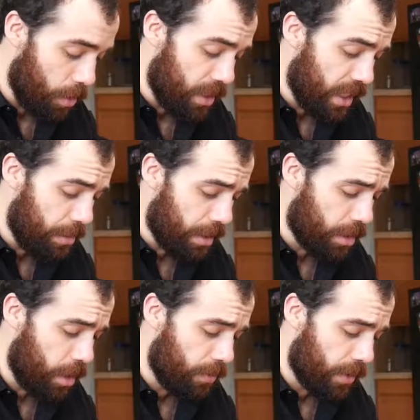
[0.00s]
The only thing
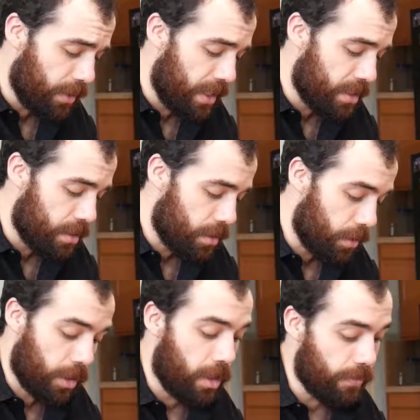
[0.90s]
about the cauliflower
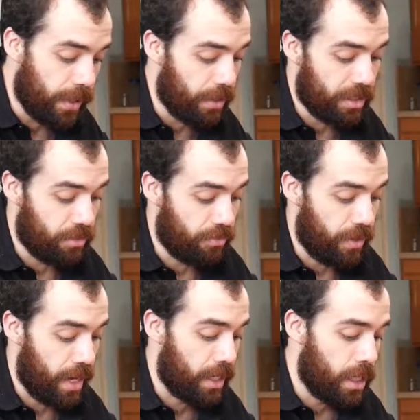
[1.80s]
rice
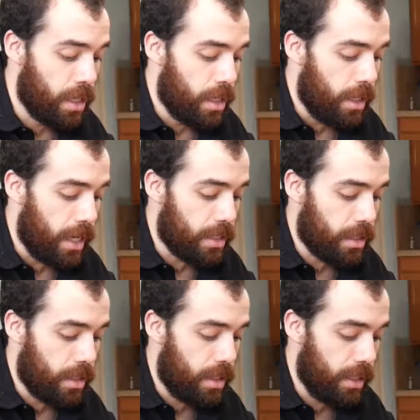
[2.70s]
is fine.
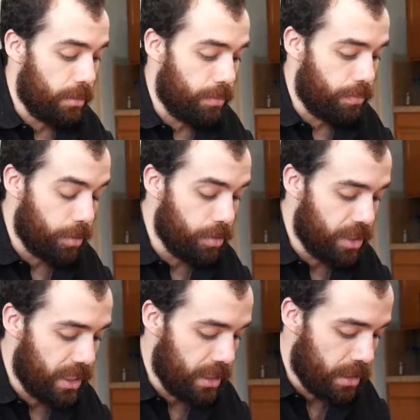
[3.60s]
It's the
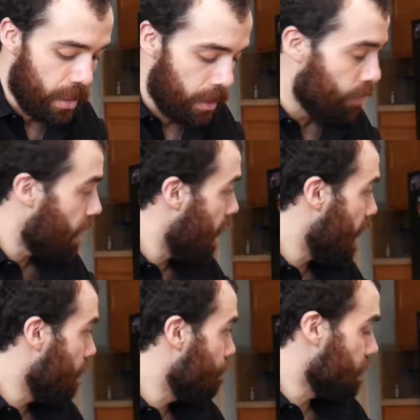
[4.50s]
blue cheese.
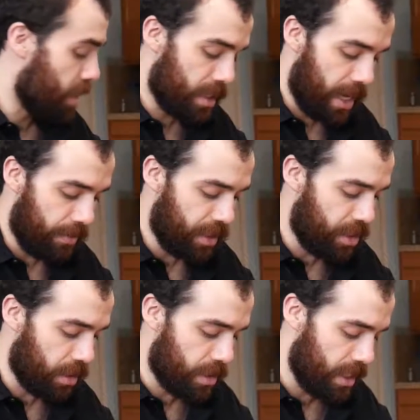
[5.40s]
Doesn't have
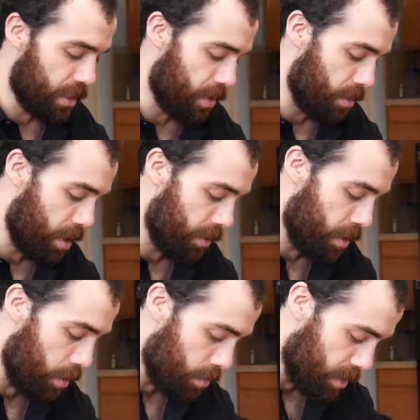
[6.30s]
any chunks in it, so I'm
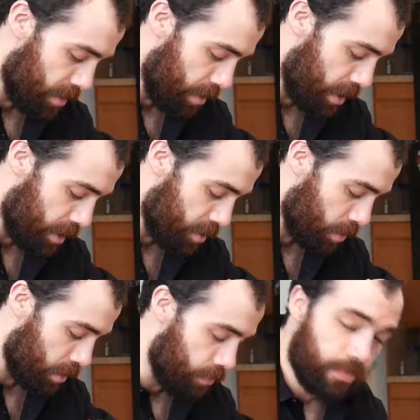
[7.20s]
not really, oh, never mind,
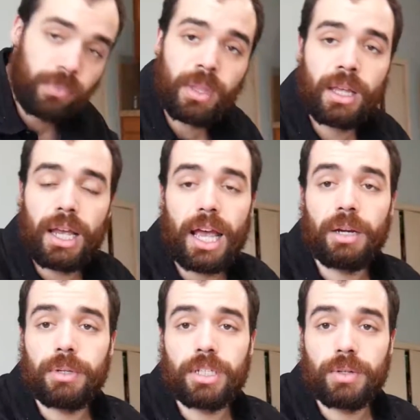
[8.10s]
there's one.
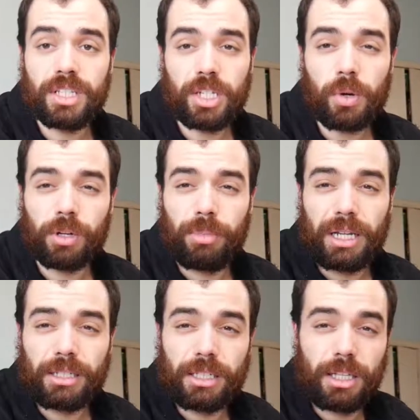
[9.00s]
Anyways though, it's
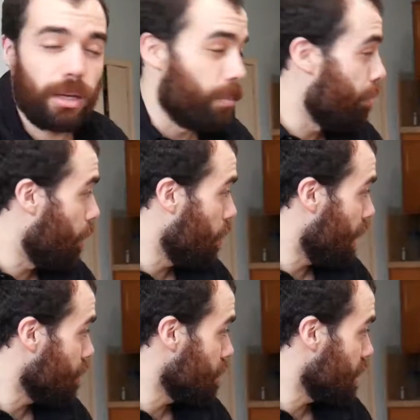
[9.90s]
yogurt based. It's
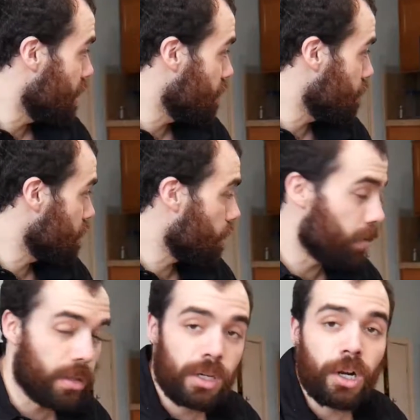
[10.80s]
Boathouse, I think is what it's
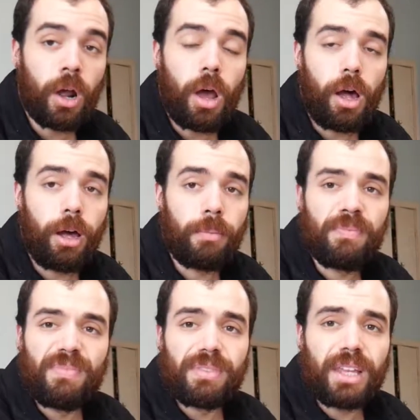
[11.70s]
called.
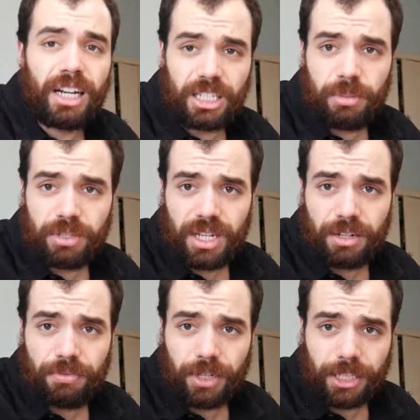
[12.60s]
And it
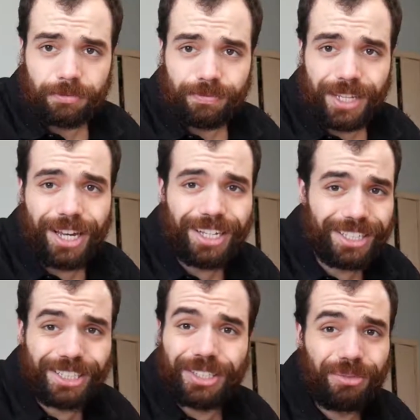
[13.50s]
smells kind of funny,
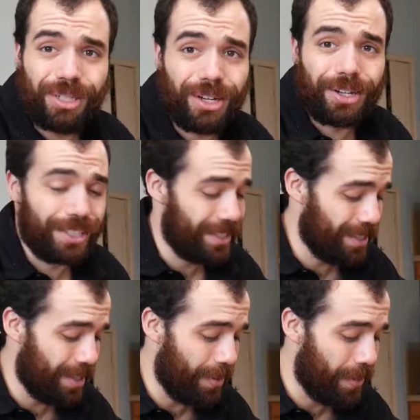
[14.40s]
just be
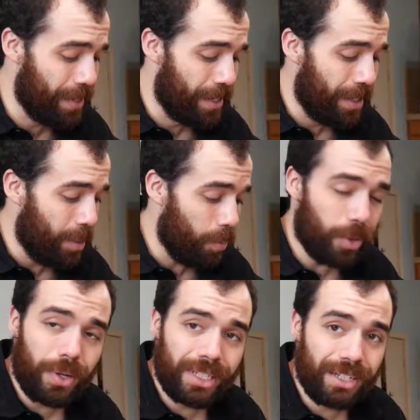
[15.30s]
honest. So
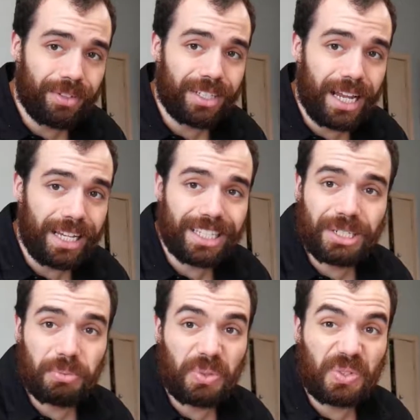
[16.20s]
we'll go ahead and give it a
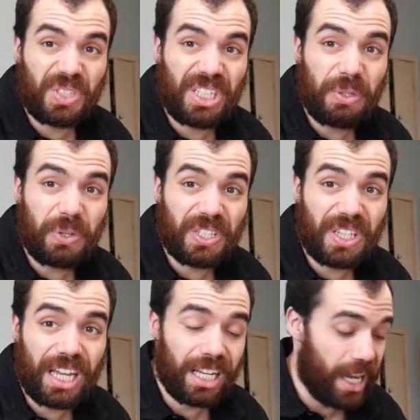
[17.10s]
taste. We'll see what
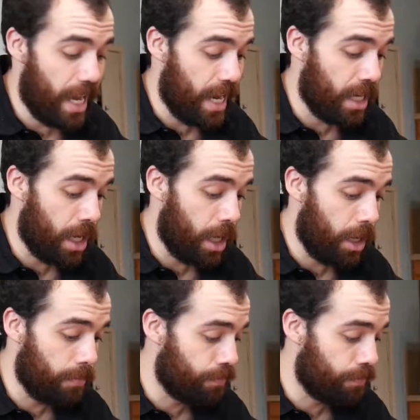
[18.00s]
it's like, and